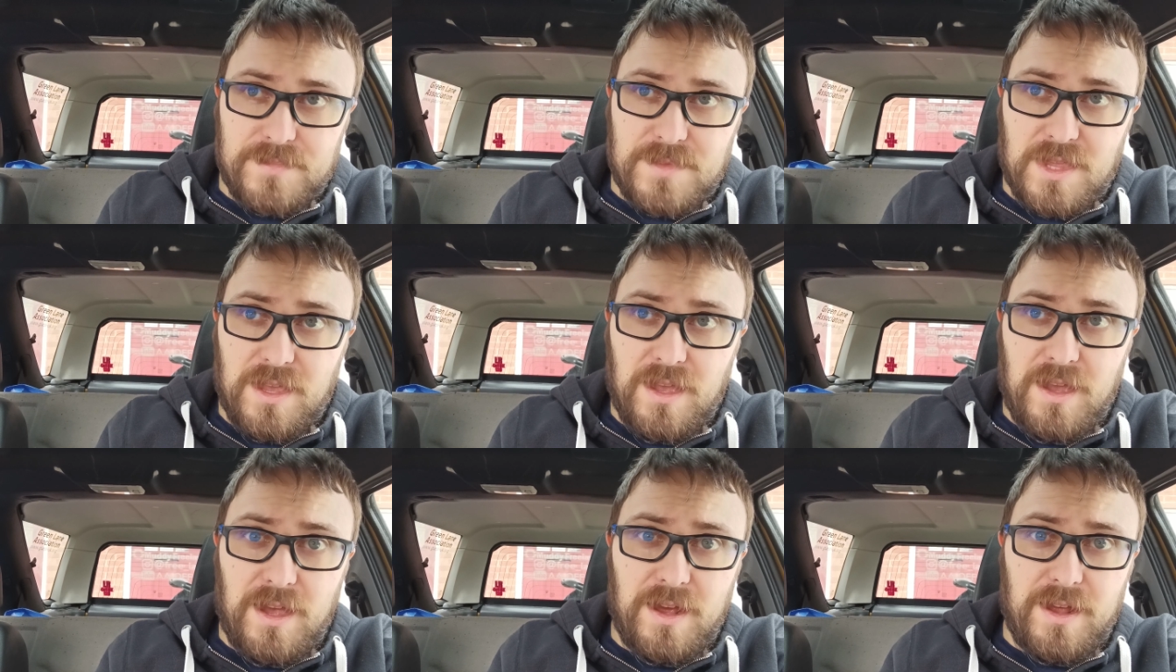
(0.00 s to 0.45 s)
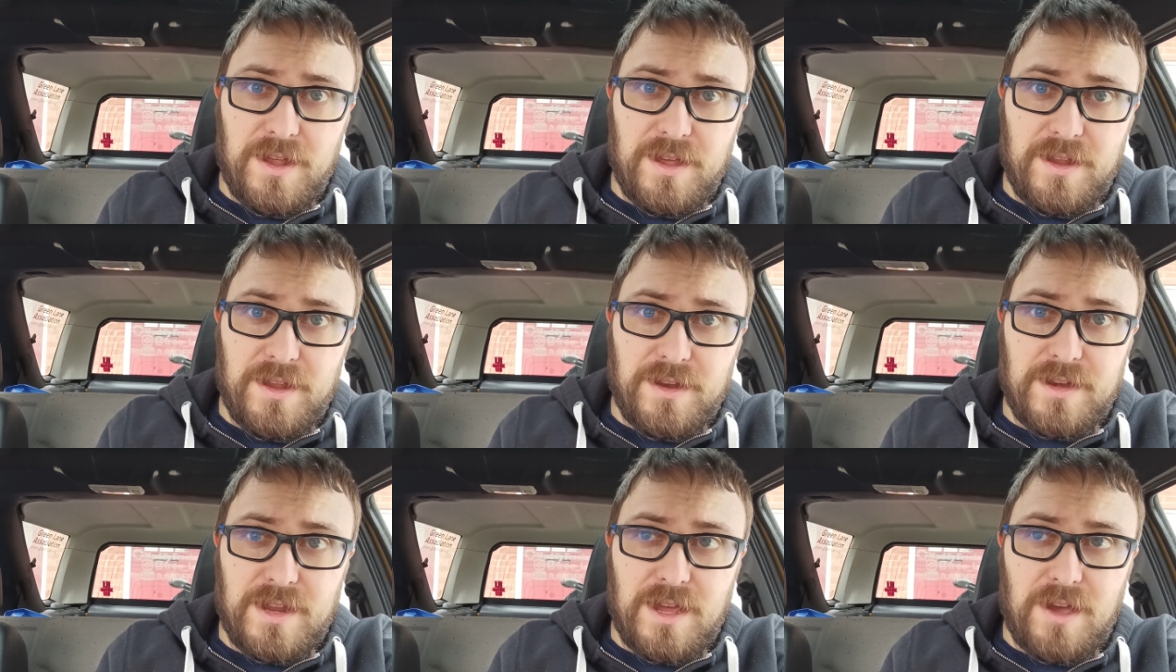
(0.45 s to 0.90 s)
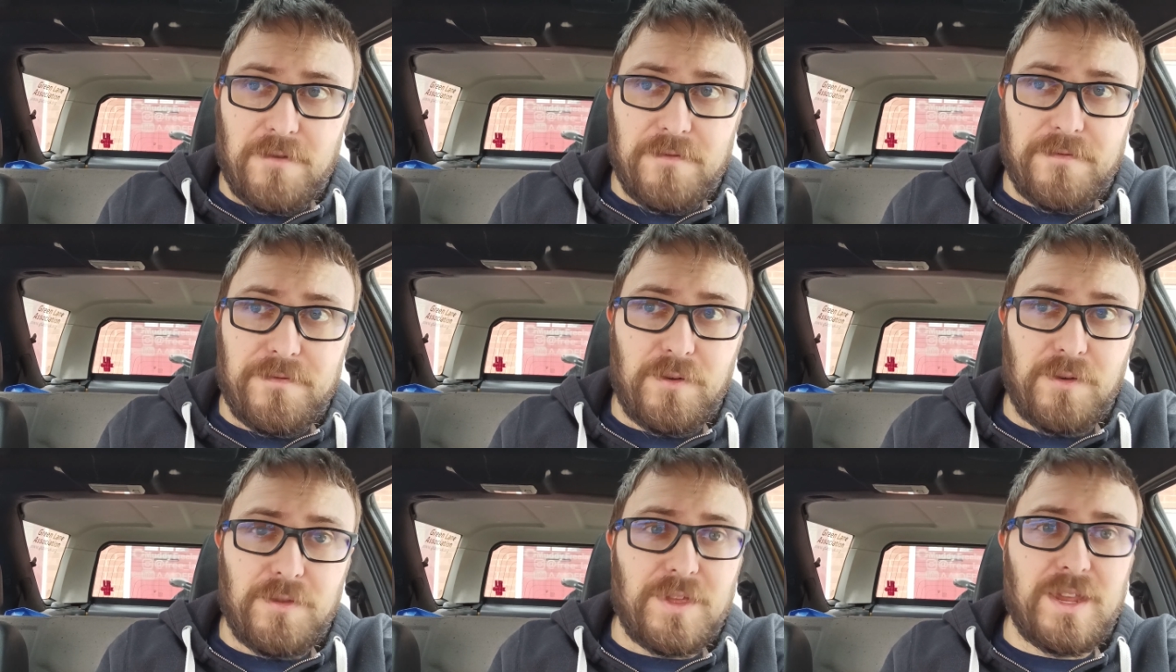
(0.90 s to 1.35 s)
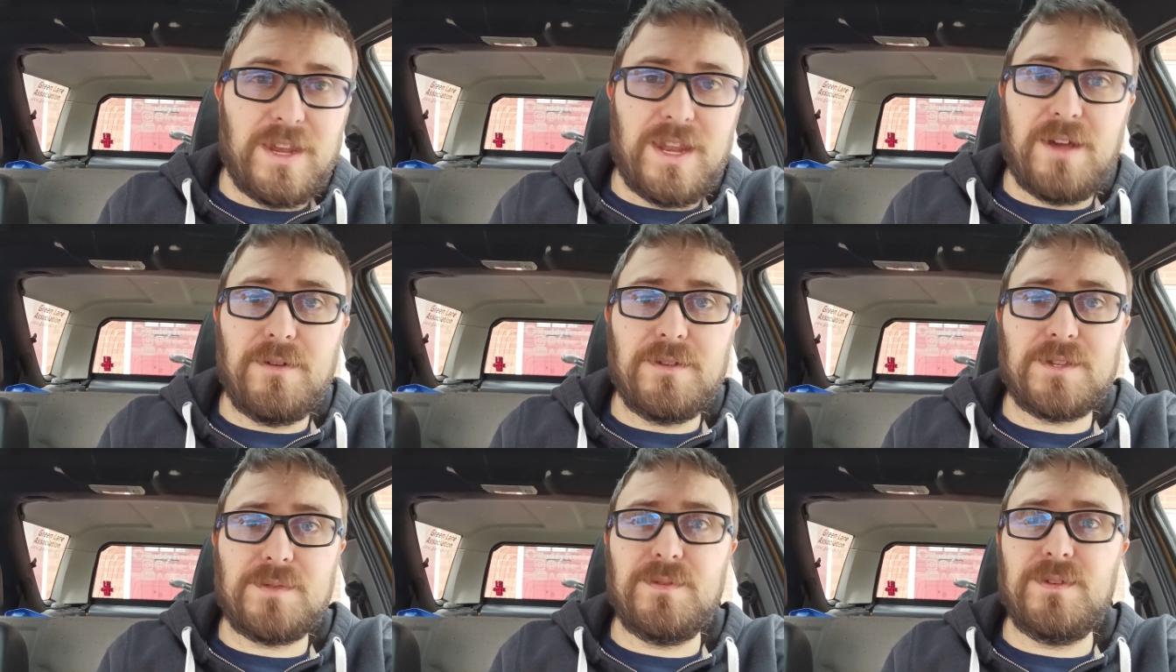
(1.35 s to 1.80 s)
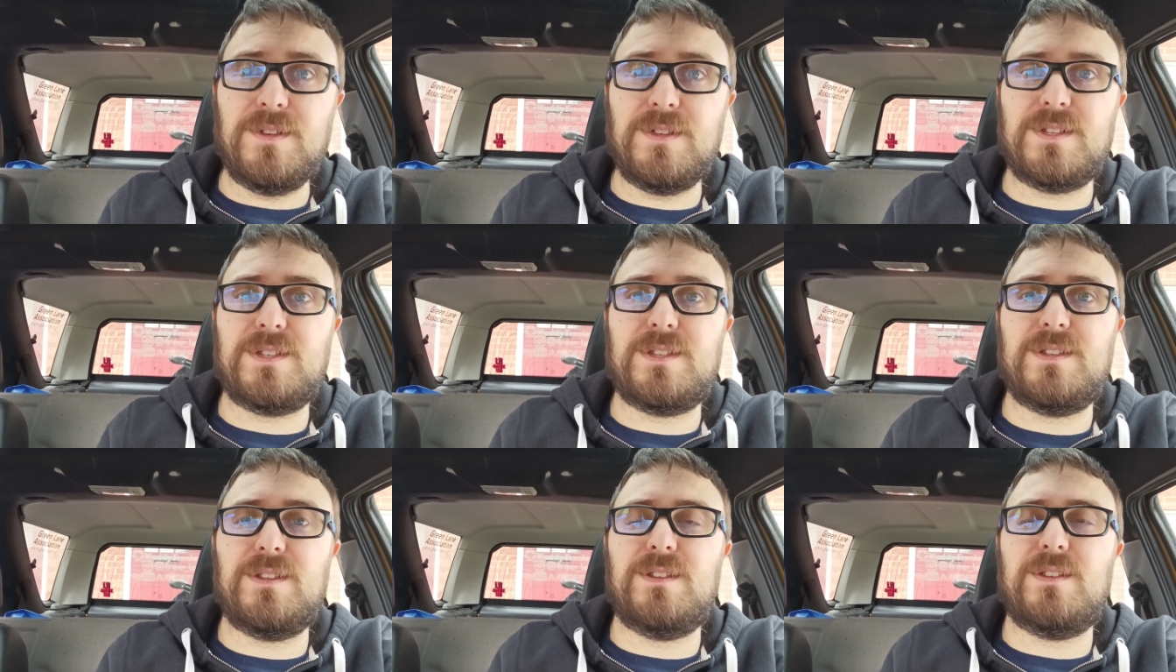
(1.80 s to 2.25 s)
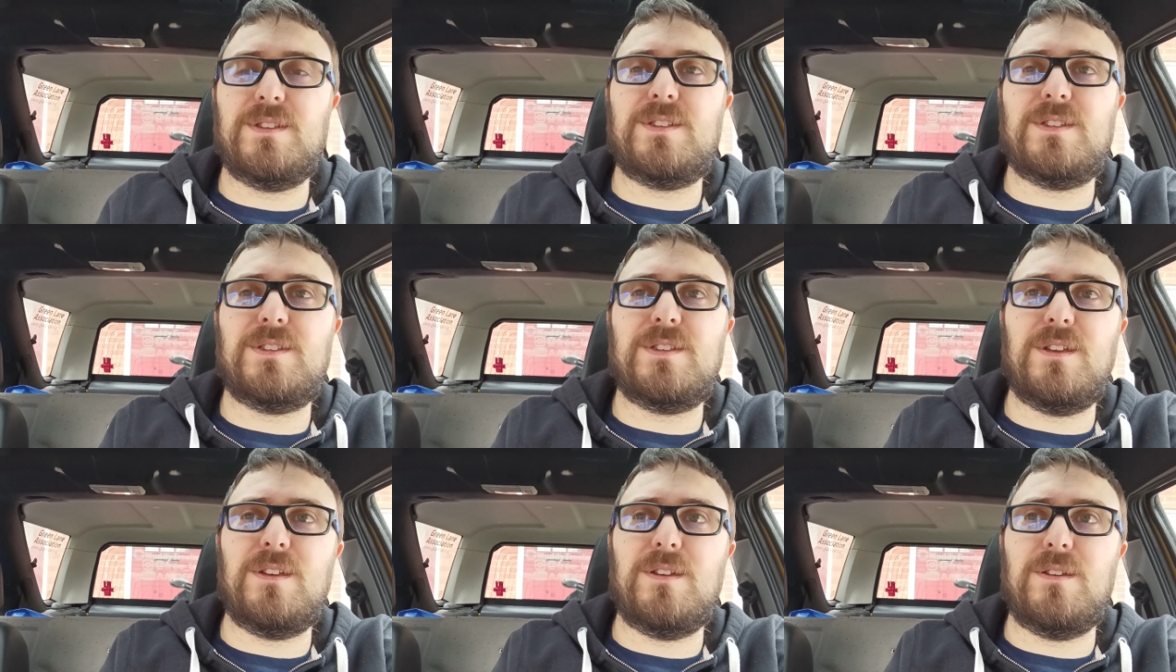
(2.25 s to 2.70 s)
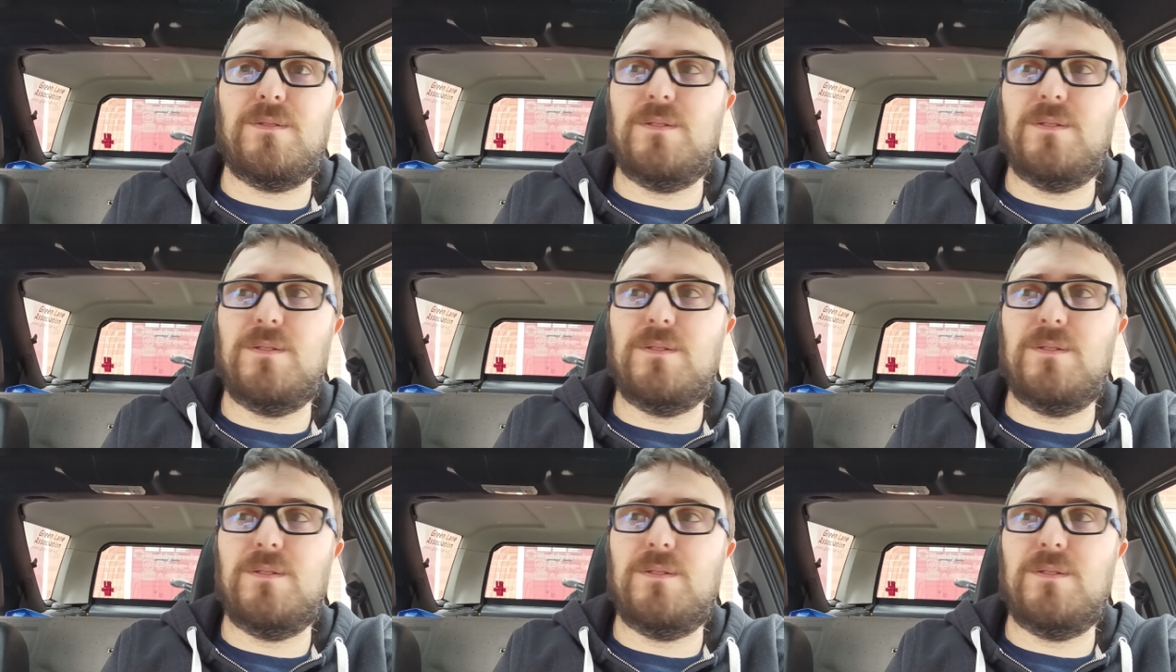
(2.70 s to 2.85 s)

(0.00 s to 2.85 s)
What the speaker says: And now for the announcements. So